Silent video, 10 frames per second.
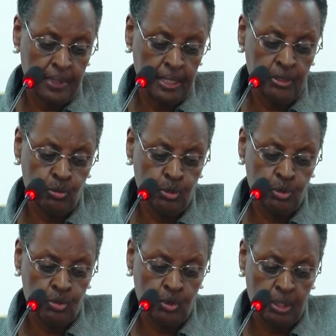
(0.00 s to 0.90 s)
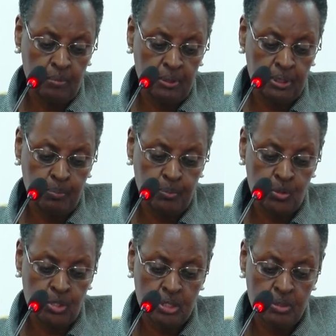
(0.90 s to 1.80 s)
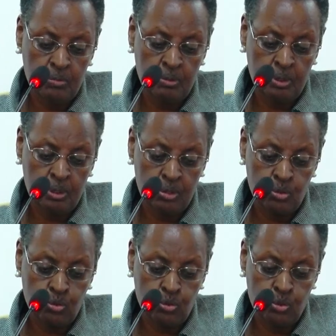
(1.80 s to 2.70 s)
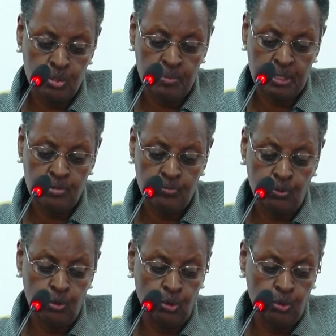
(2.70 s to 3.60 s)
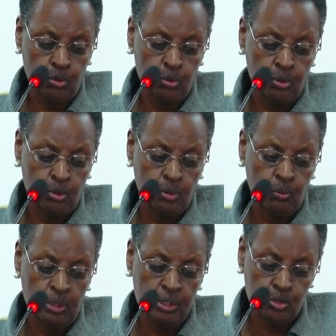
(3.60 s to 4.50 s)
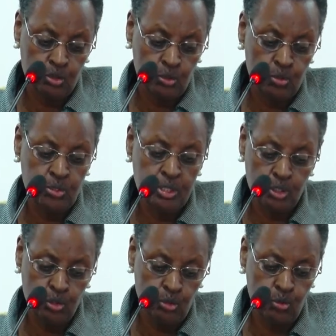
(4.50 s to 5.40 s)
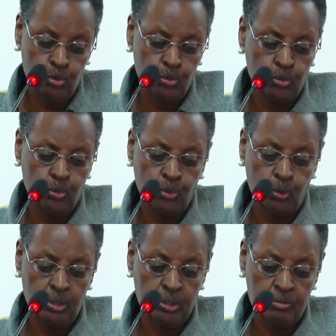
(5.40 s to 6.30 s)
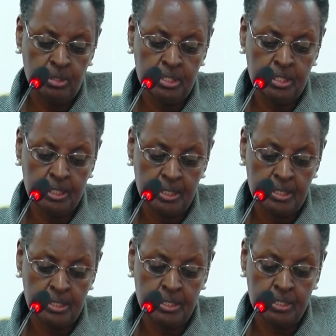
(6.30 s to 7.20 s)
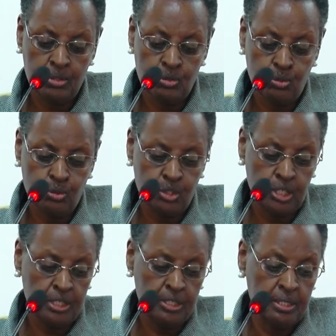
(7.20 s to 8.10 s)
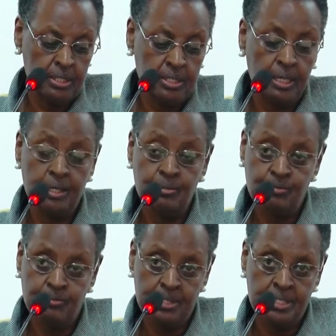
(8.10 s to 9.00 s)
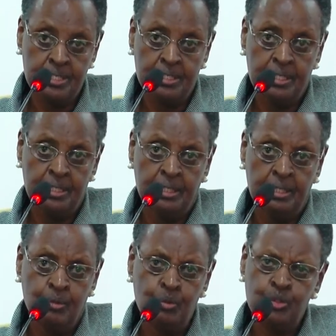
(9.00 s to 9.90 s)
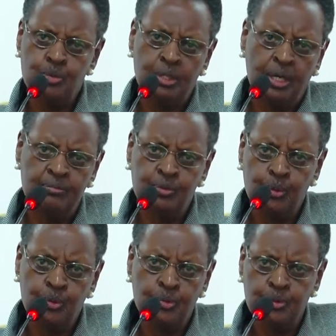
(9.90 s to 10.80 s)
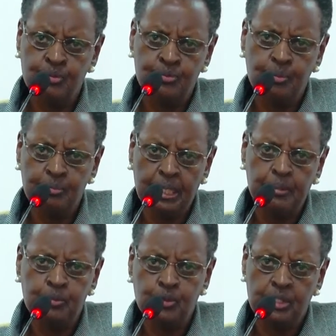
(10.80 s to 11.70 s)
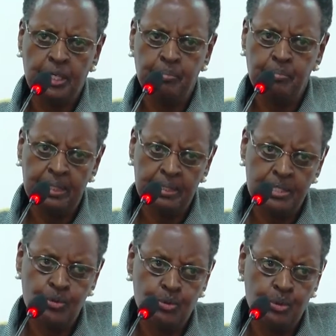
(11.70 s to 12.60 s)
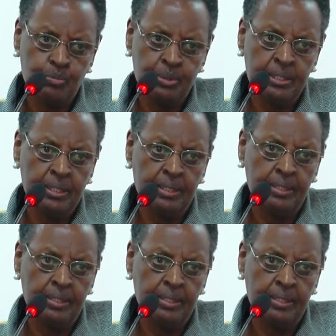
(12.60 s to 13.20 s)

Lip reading: It will talk about the process schools must follow when introducing new or increasing existing school charges and fees, which we have told you from time to time, but this will be a